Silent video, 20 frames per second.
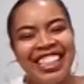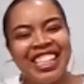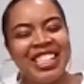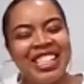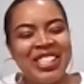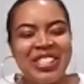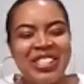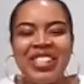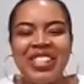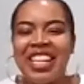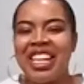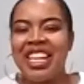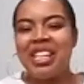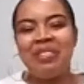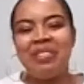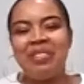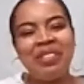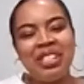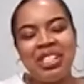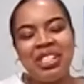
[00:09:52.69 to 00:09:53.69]
so yeah,
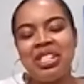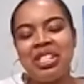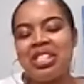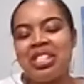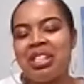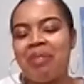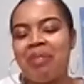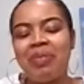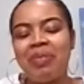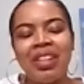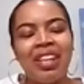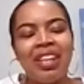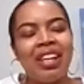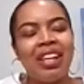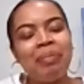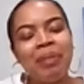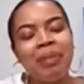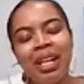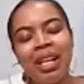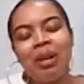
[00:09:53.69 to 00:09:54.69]
it was just something
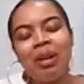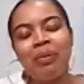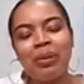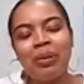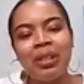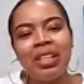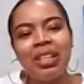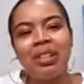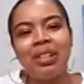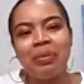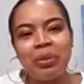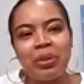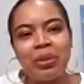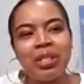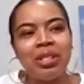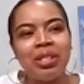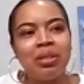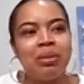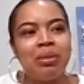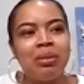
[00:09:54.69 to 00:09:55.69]
like, man, I really
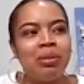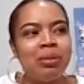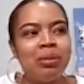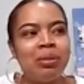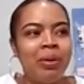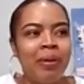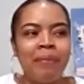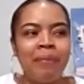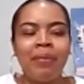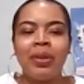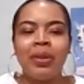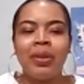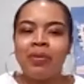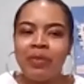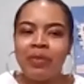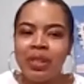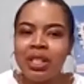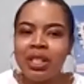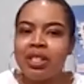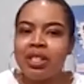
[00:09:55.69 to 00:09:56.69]
want to
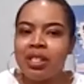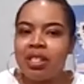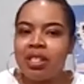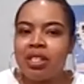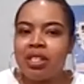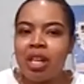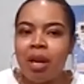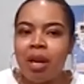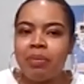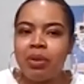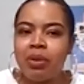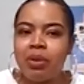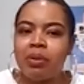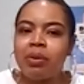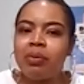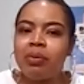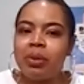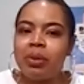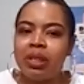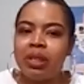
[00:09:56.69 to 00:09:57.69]
finish this chapter. I
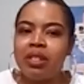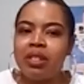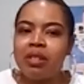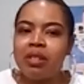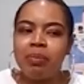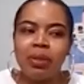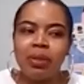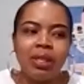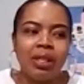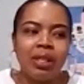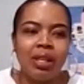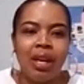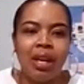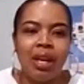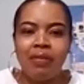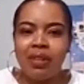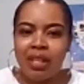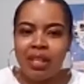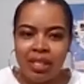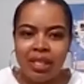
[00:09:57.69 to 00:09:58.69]
want to read this book and
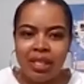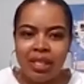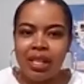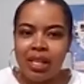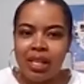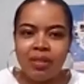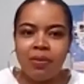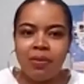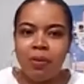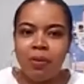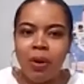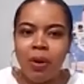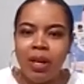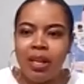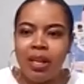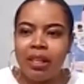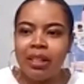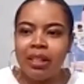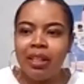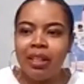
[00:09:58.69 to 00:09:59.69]
have a nice glass of
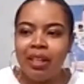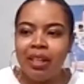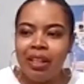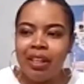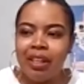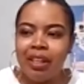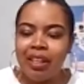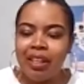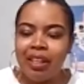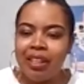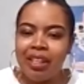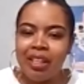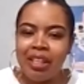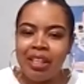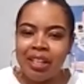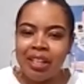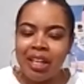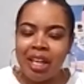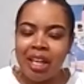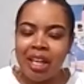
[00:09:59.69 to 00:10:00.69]
wine. And then
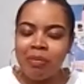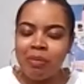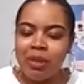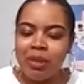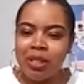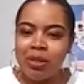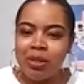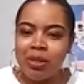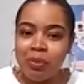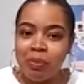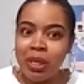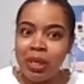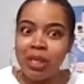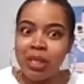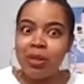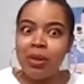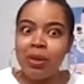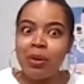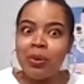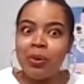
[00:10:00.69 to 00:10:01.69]
it came into me
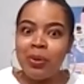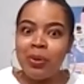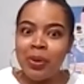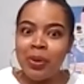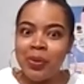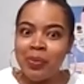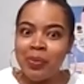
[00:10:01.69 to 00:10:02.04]
too.